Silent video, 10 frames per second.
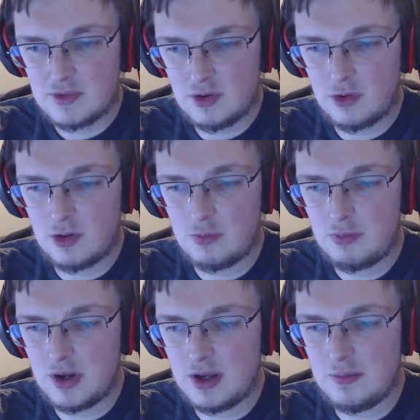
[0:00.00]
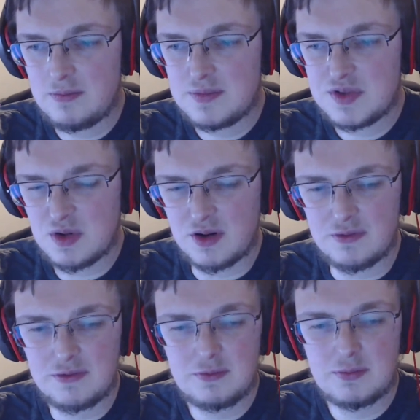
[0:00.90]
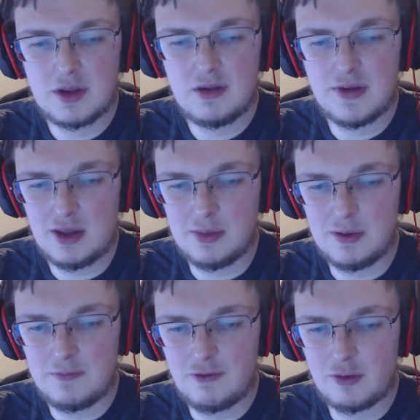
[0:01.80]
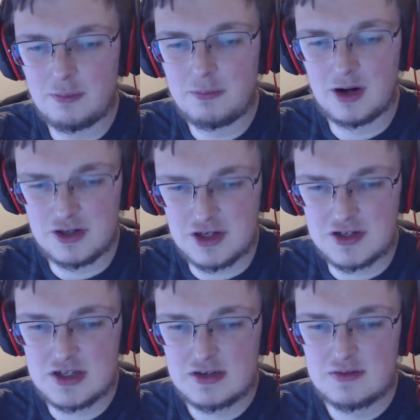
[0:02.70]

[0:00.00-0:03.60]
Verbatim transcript: Or, sure. well, sort of available for purchase.